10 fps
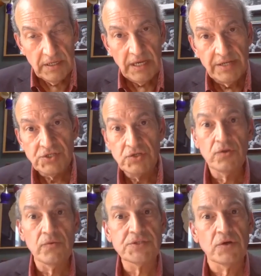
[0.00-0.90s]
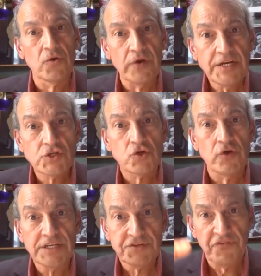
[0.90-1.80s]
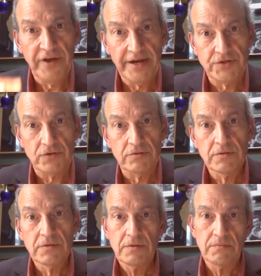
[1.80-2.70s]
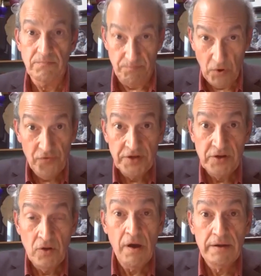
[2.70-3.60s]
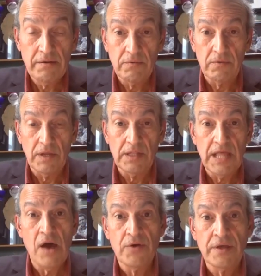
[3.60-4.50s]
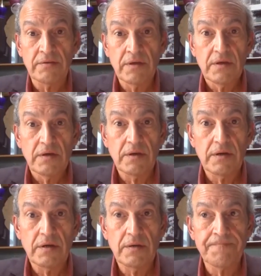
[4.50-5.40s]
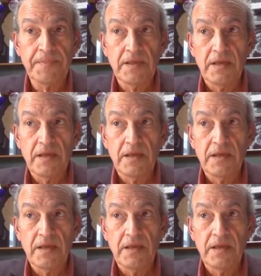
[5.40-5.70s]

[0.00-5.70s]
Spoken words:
And so there was a great trust factor, both in not allowing the